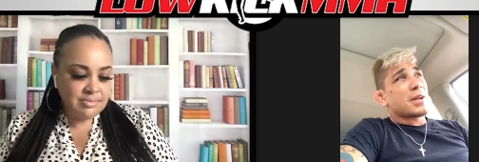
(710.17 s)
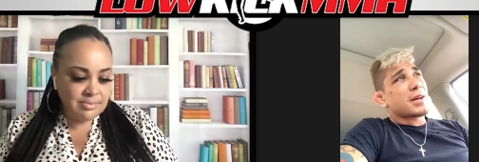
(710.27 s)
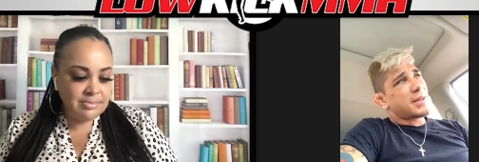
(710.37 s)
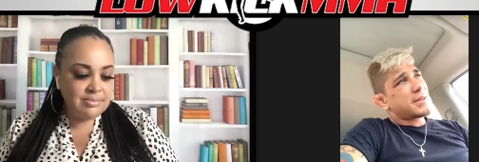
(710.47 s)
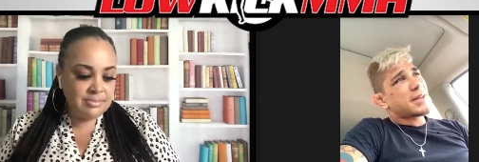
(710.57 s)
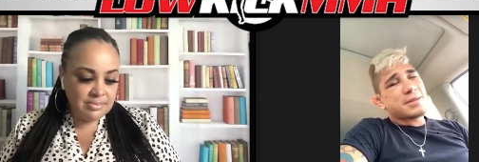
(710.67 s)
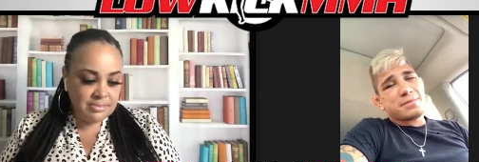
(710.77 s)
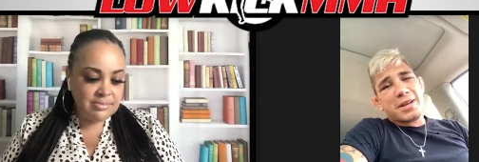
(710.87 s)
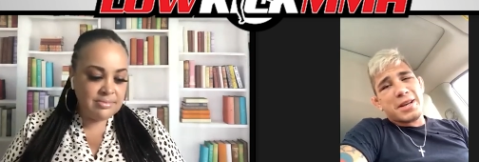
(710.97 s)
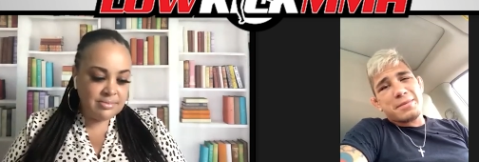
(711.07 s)
Speaker 1: like he's got some
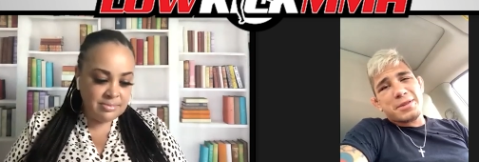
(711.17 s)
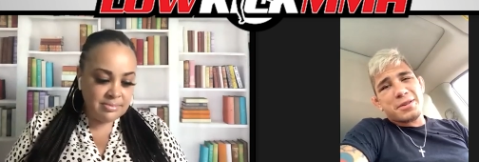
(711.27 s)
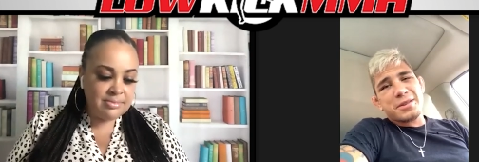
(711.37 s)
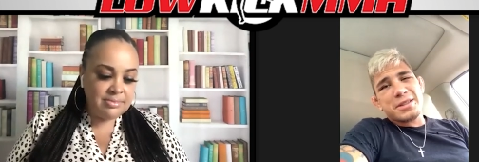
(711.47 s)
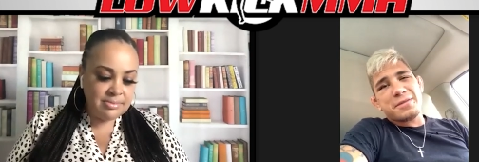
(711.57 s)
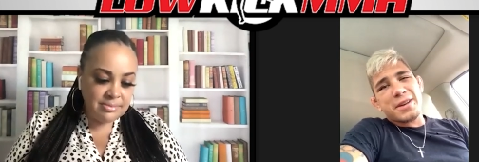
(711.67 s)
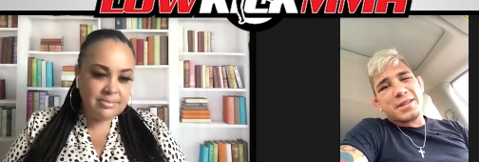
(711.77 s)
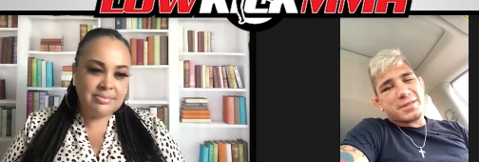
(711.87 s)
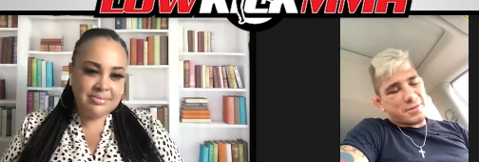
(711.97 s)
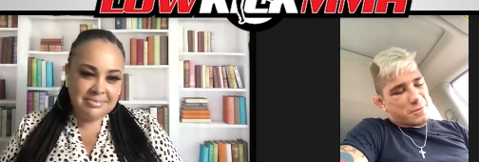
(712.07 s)
damage on his
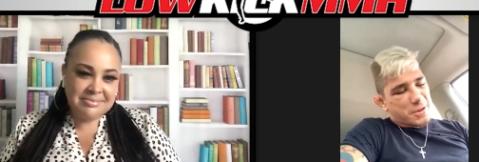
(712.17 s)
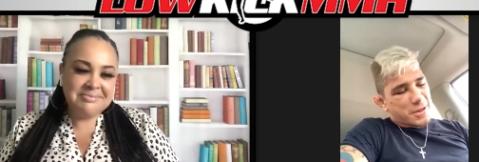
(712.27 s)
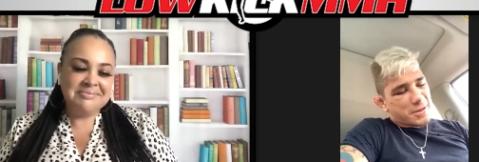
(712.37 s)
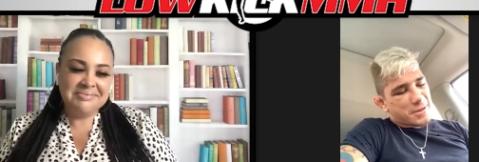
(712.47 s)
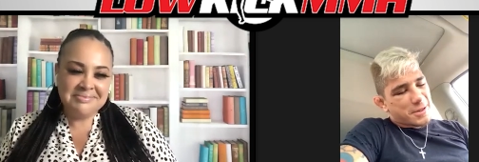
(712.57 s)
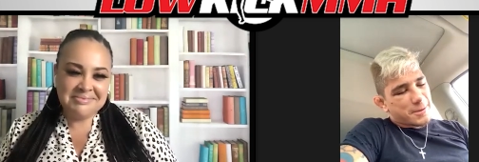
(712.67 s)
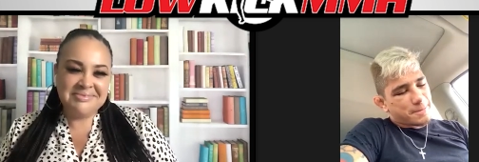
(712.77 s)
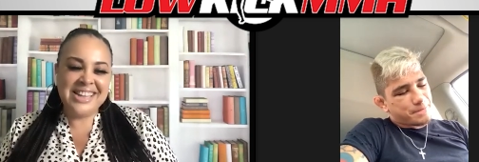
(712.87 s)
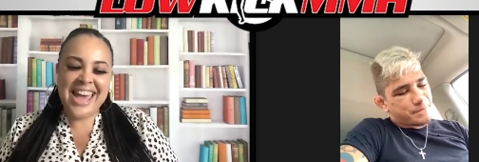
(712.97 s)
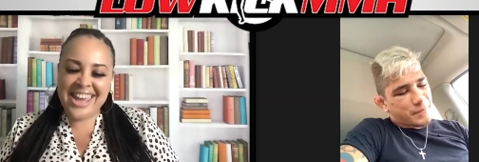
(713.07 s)
face as well. So,
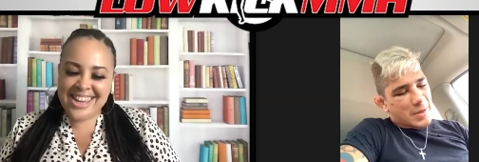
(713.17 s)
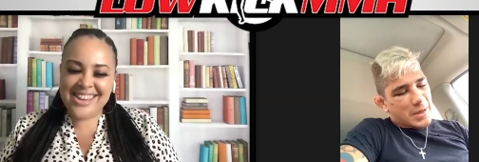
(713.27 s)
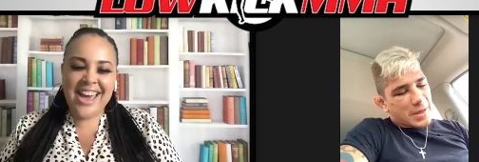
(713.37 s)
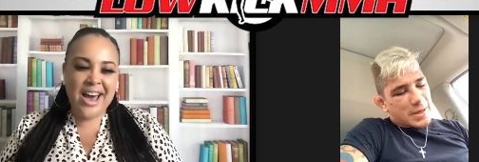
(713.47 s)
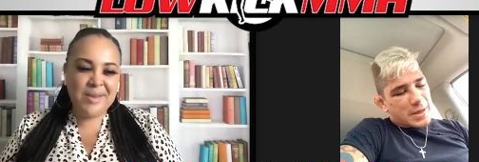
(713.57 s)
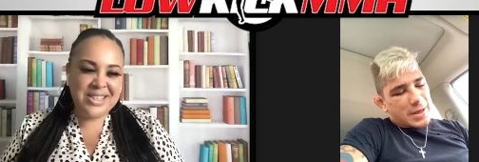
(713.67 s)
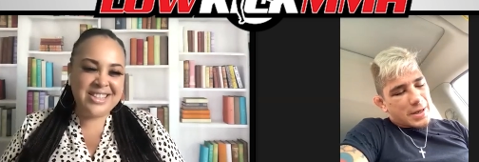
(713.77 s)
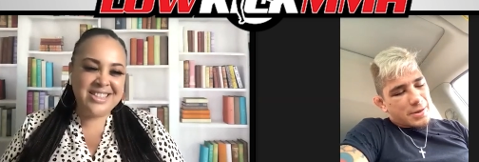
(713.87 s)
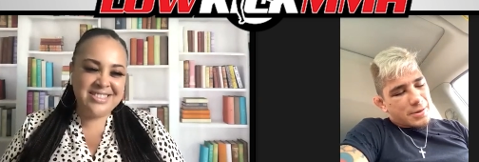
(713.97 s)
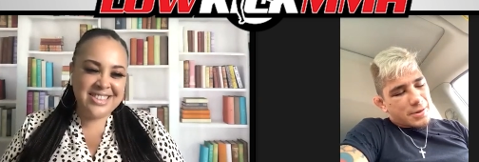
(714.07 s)
Speaker 2: absolutely.
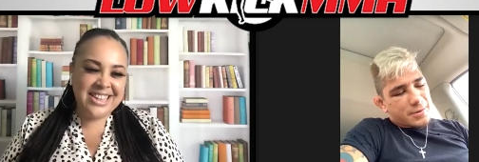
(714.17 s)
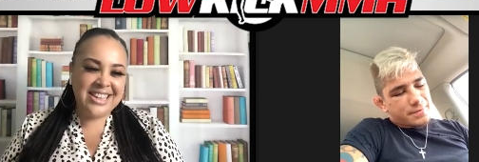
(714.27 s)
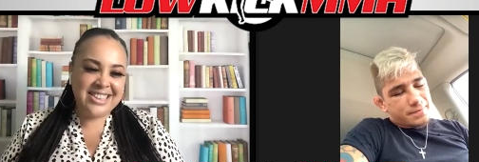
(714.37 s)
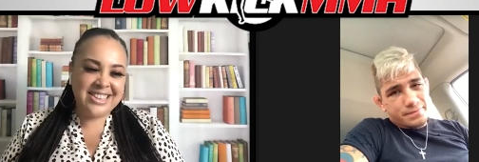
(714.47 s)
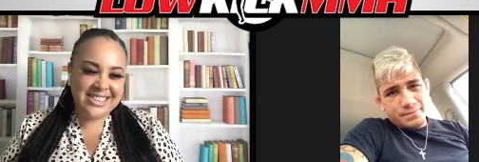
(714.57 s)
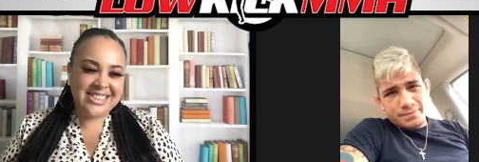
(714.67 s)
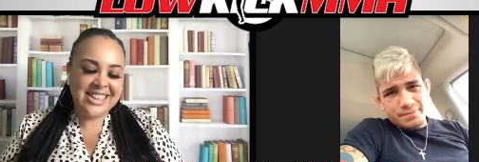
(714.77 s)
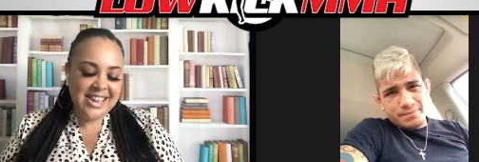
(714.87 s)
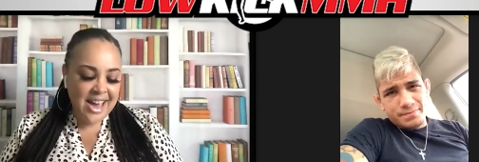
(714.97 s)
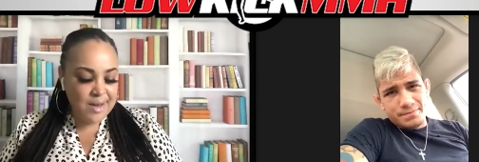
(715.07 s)
I don't know.
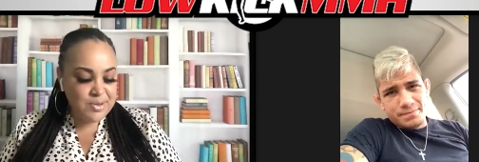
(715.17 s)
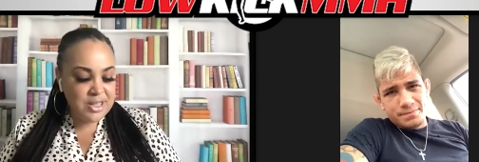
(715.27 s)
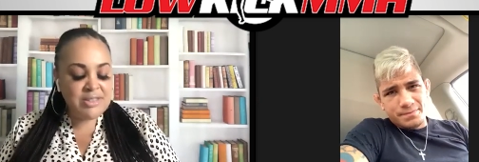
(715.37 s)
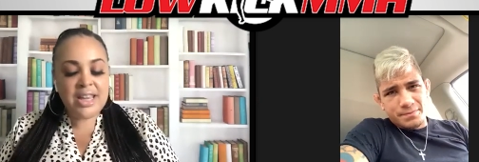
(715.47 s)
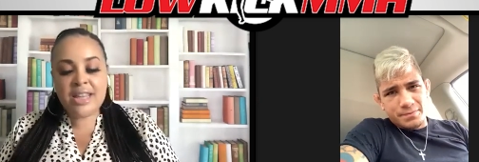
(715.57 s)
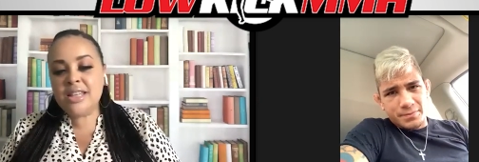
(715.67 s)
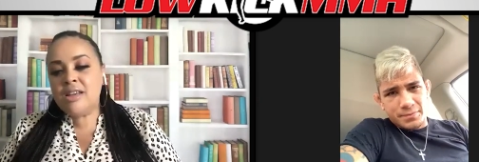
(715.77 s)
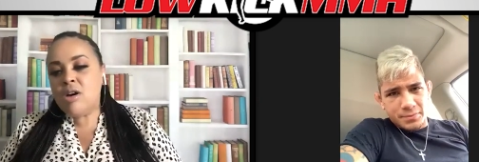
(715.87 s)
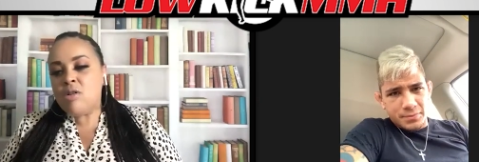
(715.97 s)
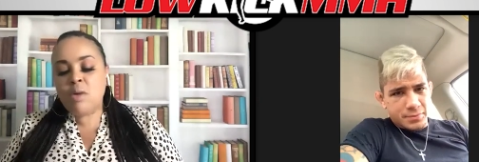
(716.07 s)
Absolutely. And then
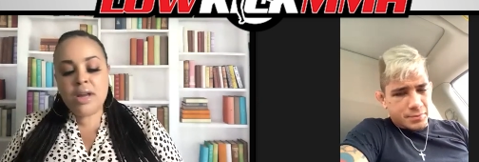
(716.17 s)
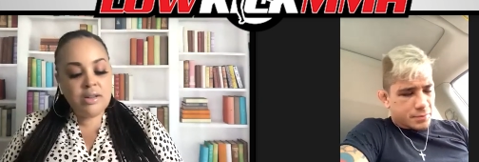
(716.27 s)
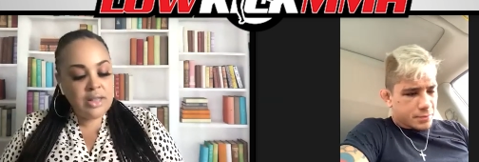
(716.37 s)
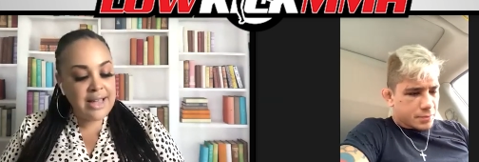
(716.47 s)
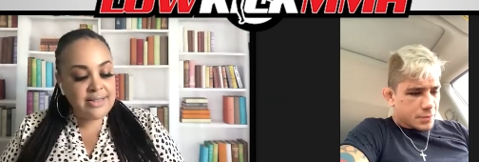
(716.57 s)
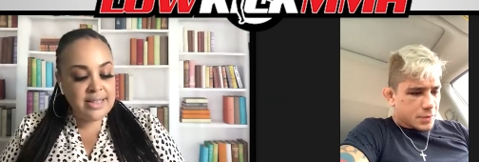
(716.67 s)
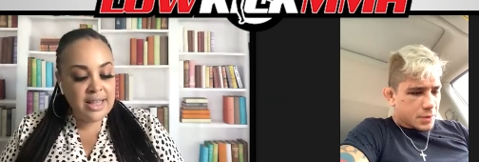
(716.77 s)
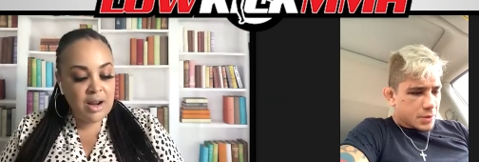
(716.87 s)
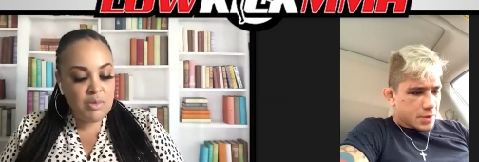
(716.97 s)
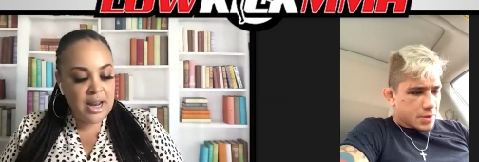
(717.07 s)
one last thing that
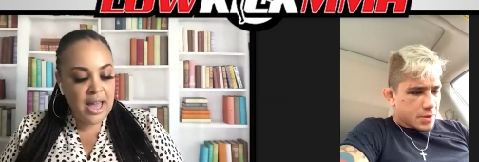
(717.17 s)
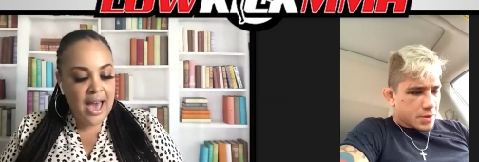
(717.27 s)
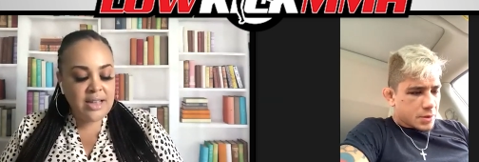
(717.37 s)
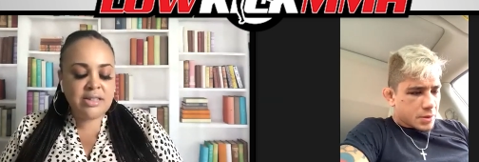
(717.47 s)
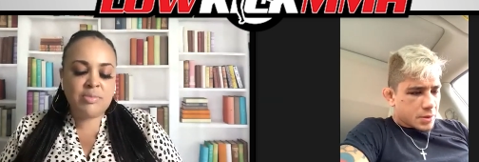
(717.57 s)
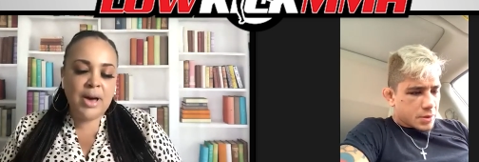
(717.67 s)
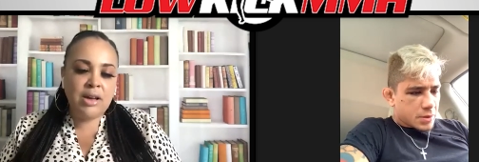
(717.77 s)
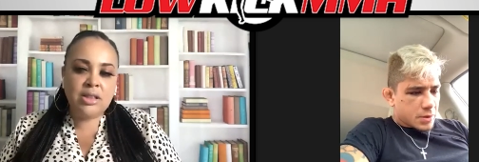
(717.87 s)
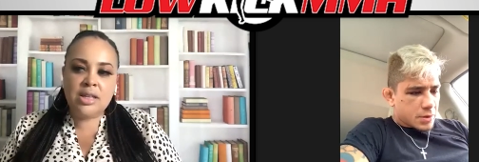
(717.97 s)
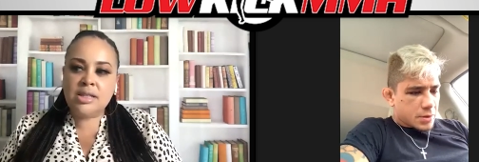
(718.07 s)
I want to ask
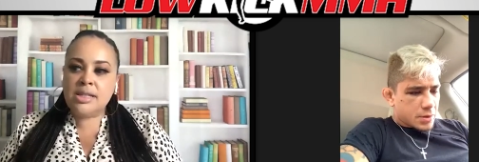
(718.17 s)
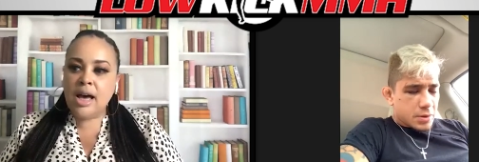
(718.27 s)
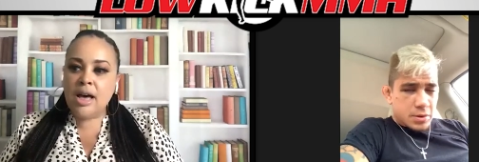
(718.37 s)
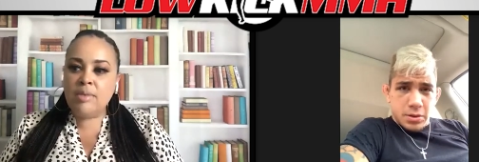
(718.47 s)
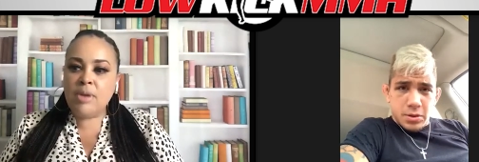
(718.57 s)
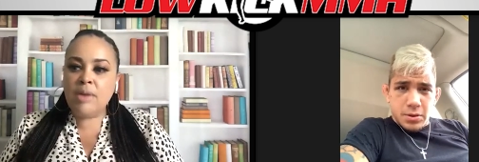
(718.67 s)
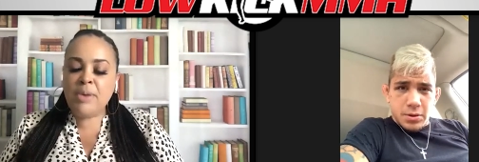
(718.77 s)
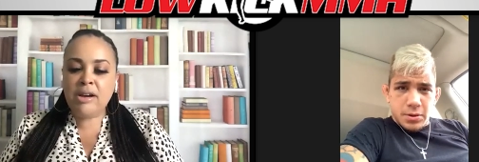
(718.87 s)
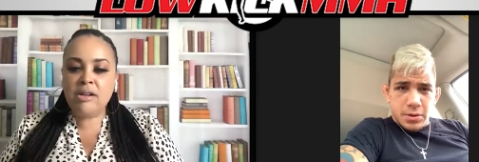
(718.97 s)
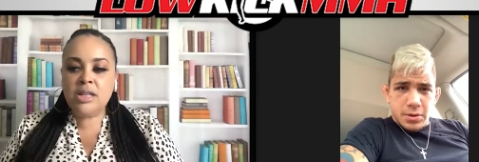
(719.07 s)
about this. Um,
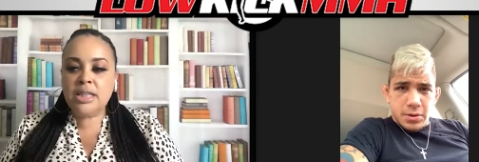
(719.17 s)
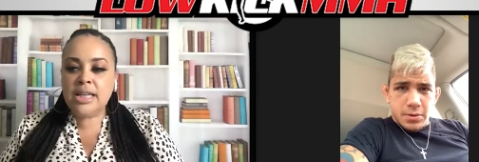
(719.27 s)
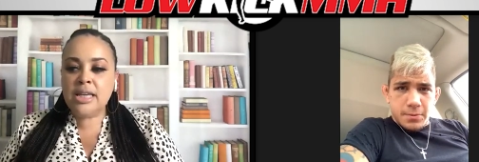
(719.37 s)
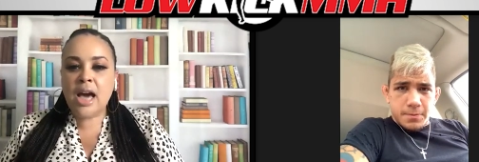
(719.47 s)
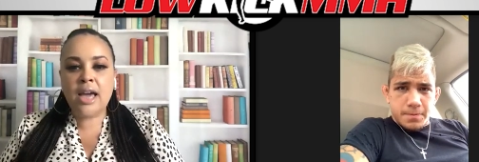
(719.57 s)
apparently,